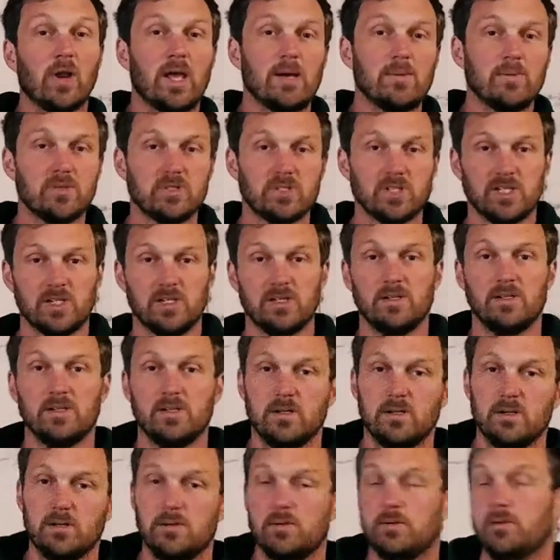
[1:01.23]
Amazon.
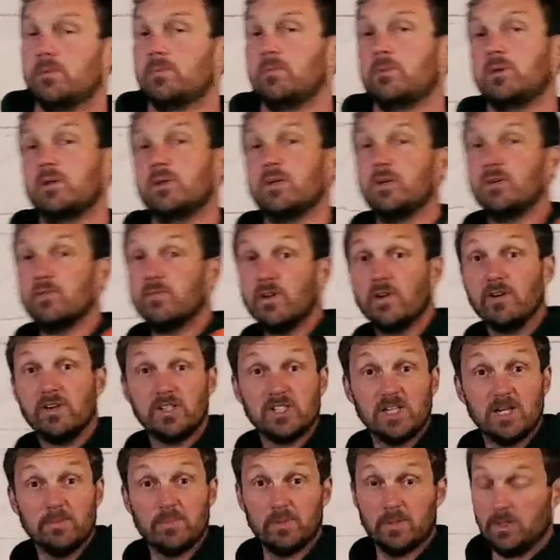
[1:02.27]
Very
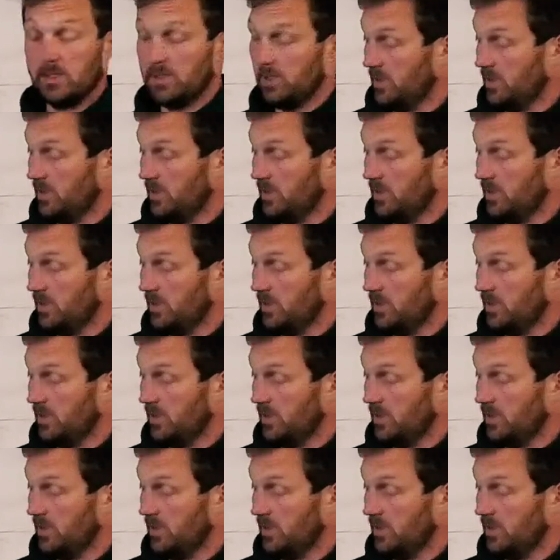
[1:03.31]
cheap.